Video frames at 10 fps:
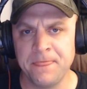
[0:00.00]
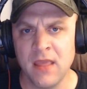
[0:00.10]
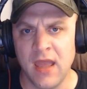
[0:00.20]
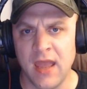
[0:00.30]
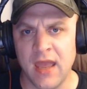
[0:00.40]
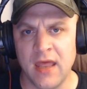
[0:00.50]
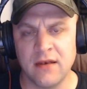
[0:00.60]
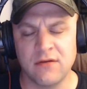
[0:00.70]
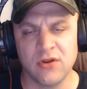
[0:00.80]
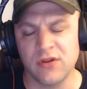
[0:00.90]

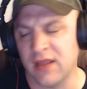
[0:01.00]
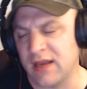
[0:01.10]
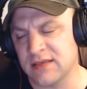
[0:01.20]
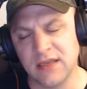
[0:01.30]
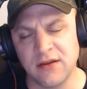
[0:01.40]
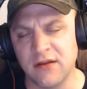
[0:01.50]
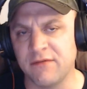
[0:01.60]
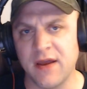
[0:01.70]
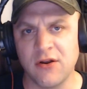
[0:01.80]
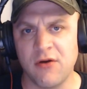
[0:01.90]
And like I said, you can
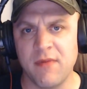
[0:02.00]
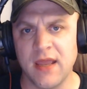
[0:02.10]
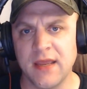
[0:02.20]
find all my